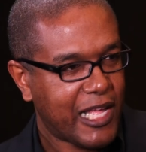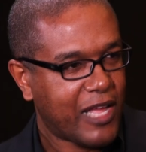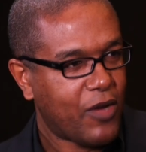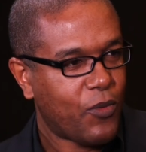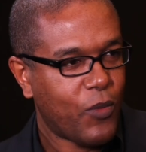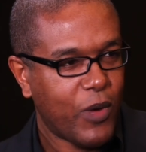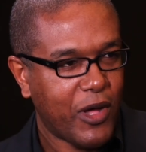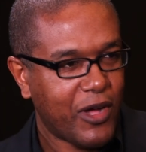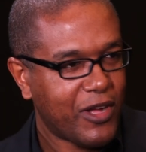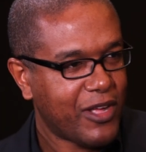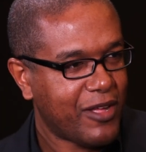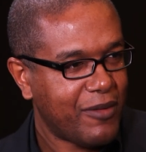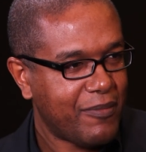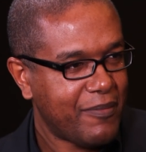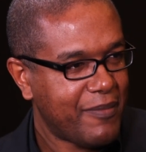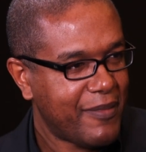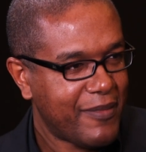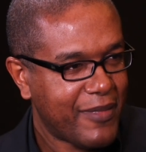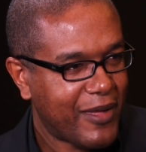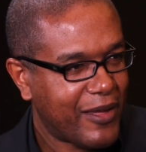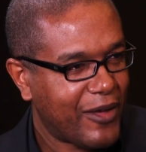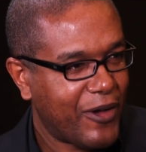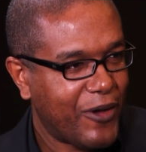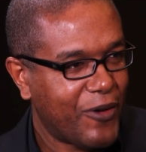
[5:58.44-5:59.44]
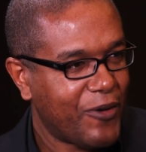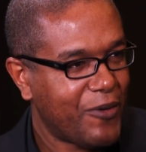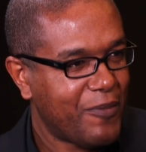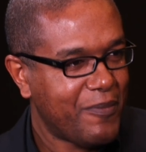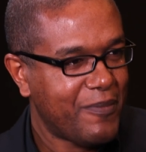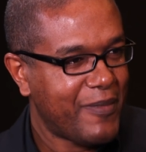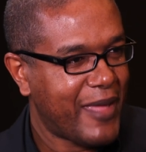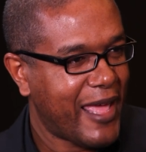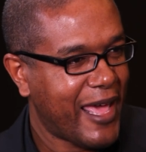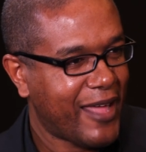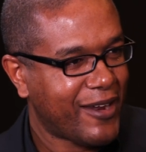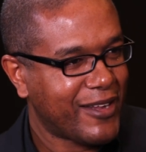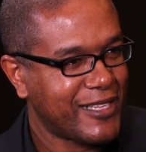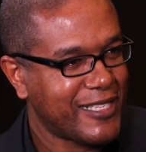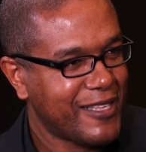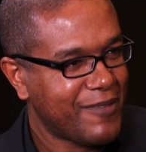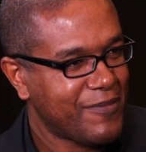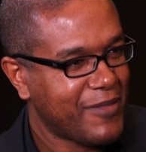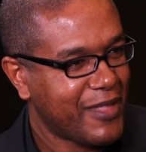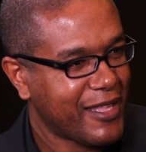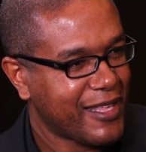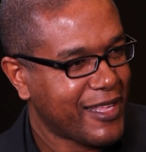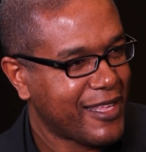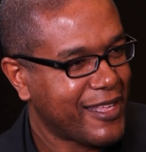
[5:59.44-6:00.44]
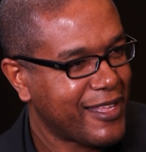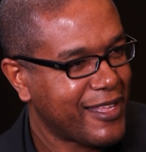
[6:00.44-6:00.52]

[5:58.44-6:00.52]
like a welcome it's home a song I